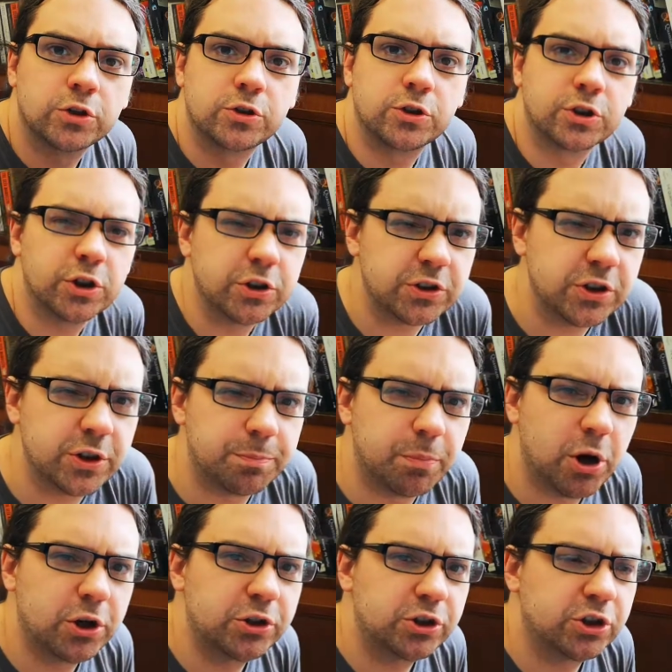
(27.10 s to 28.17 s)
To cut to the
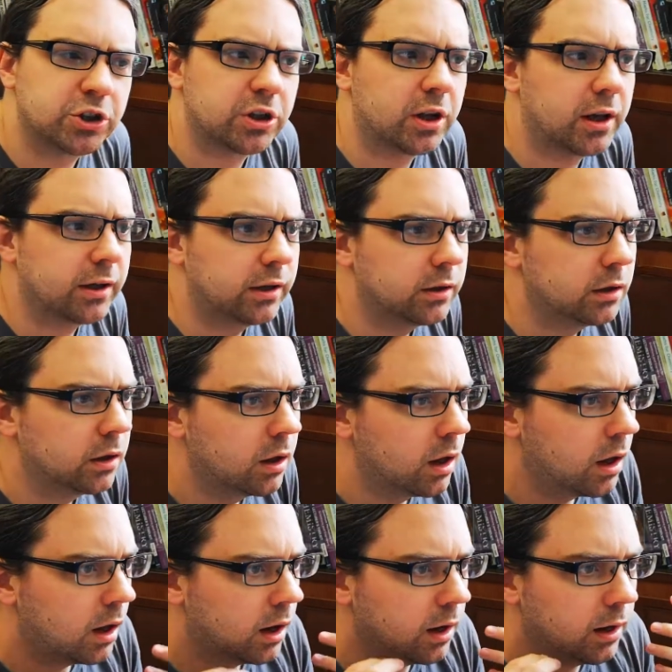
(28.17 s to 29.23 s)
punchline,
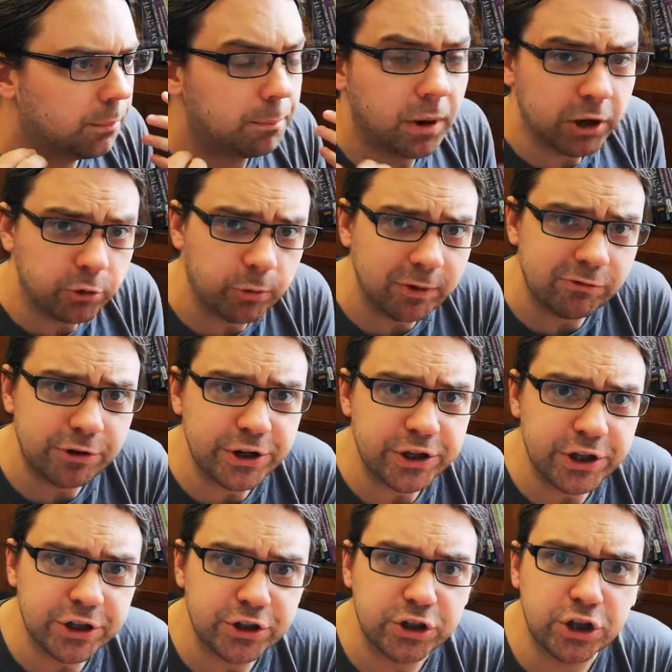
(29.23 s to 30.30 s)
uh, microwave
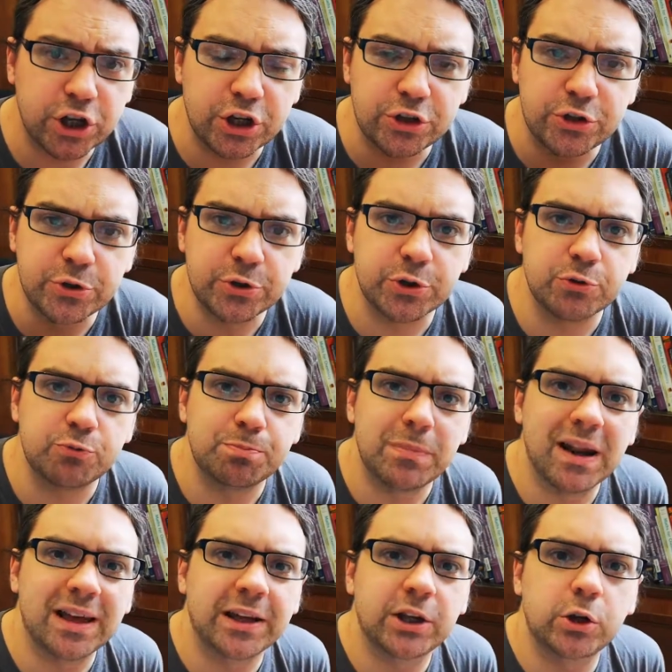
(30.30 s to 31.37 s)
radiation induces
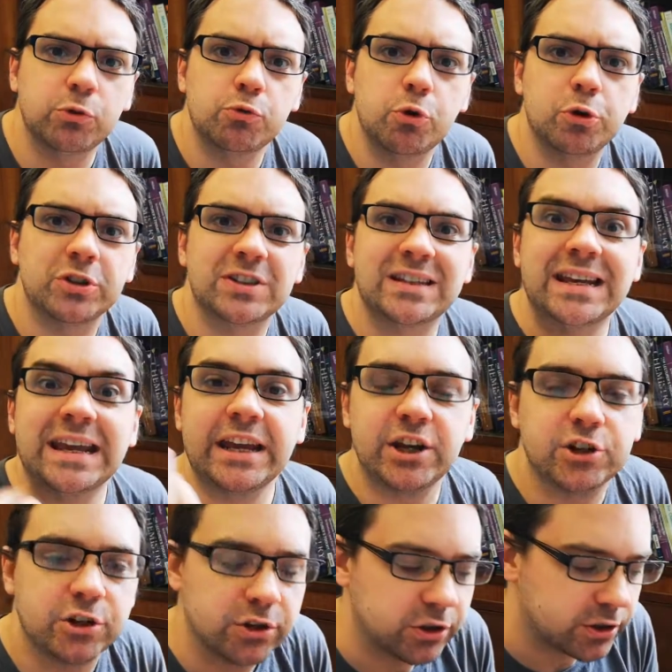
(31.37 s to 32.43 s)
molecular
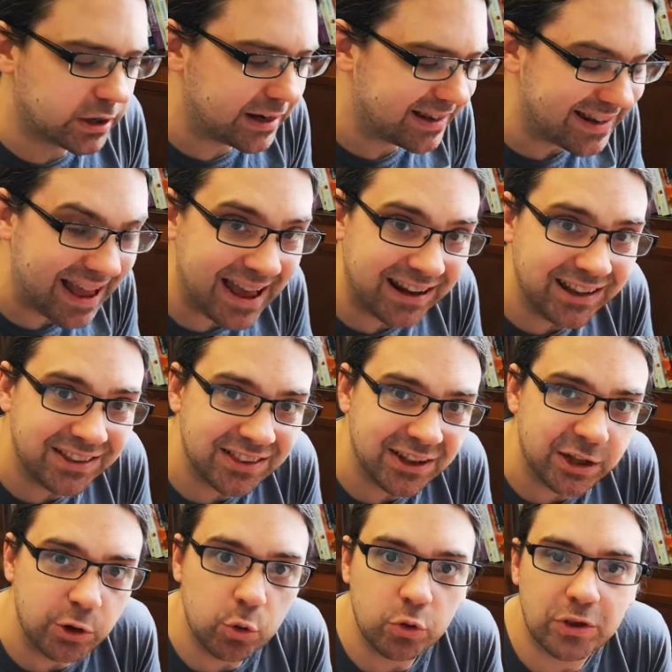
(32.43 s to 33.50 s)
rotations in
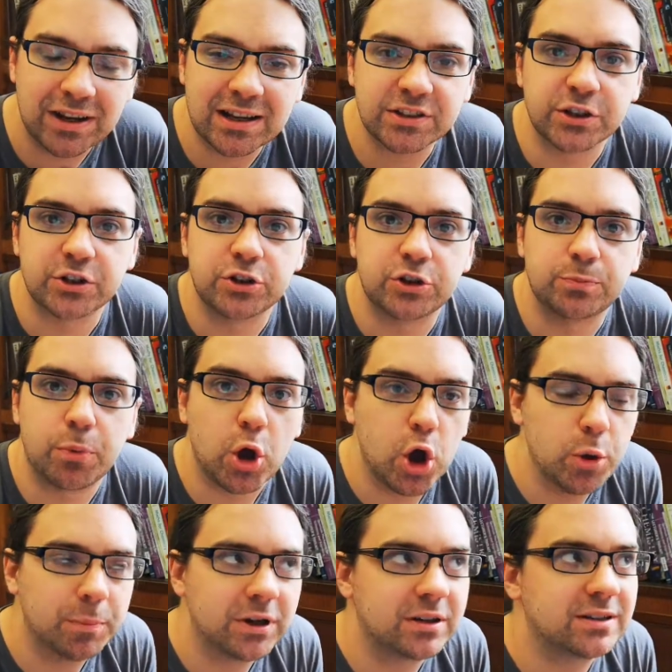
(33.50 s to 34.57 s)
anything that has a
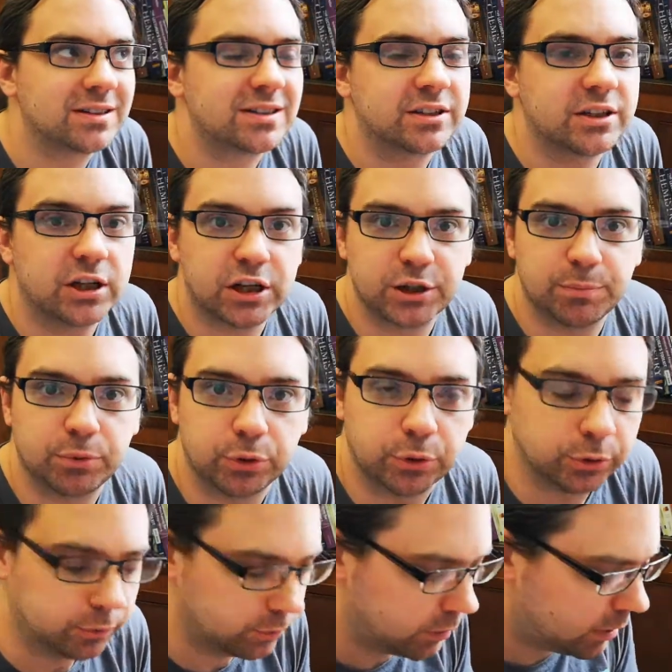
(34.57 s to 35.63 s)
permanent
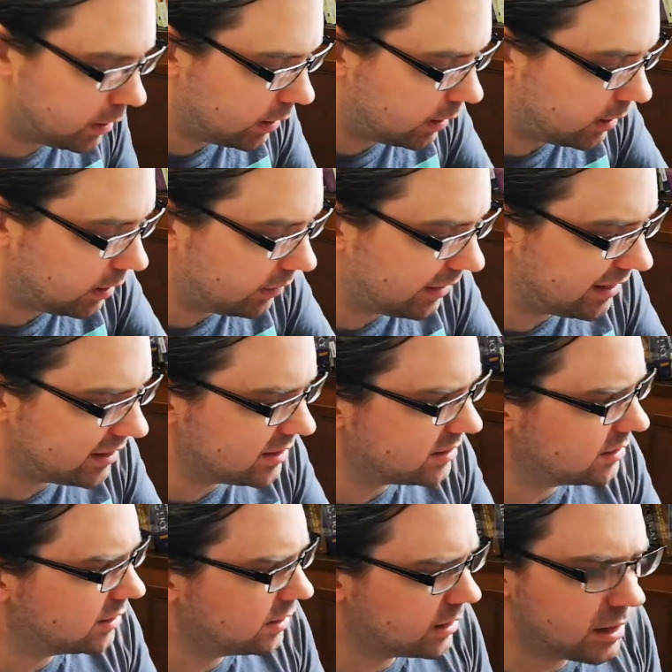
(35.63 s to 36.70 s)
dipole. Uh, that
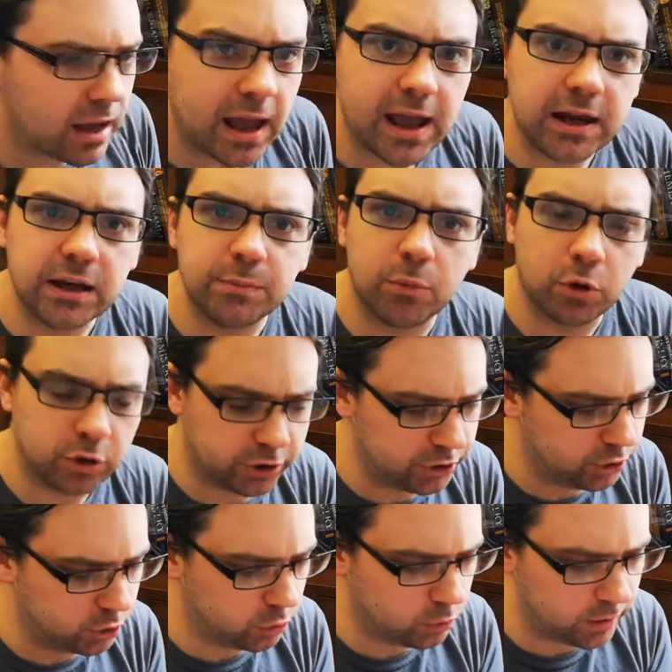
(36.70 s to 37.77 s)
is, any
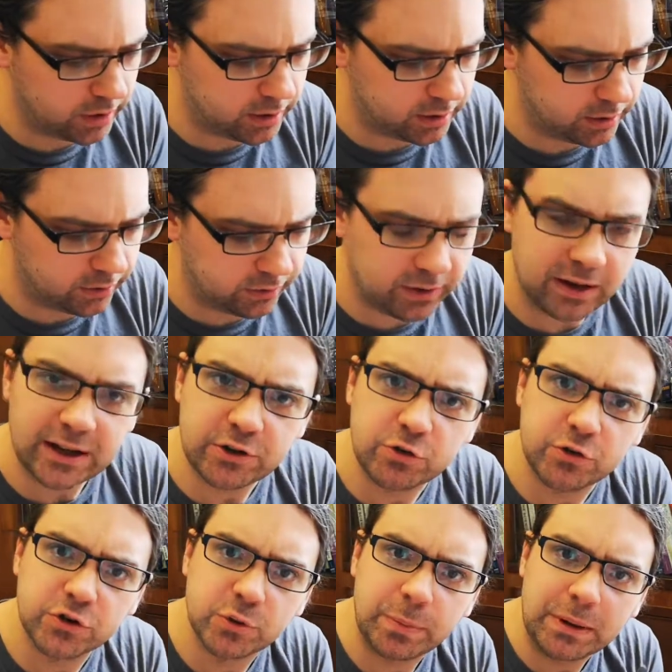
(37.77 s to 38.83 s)
molecule where the
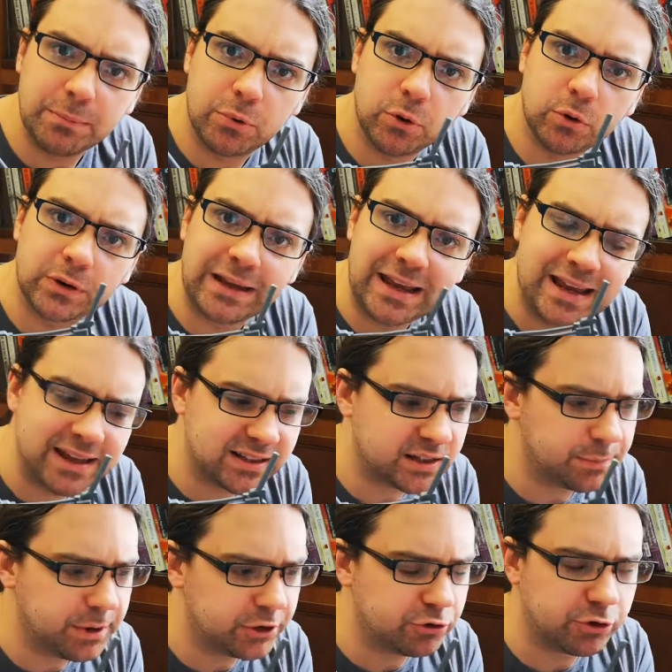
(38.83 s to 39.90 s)
electrons are being pulled
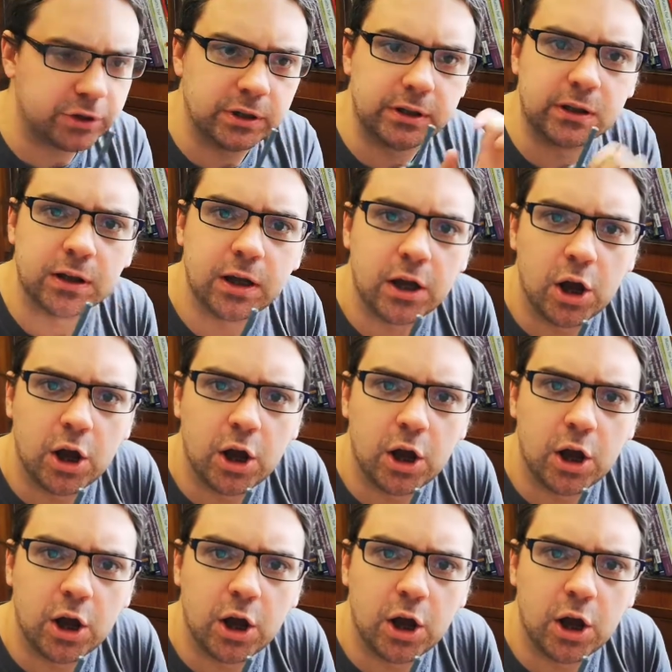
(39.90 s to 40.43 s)
asymmetrically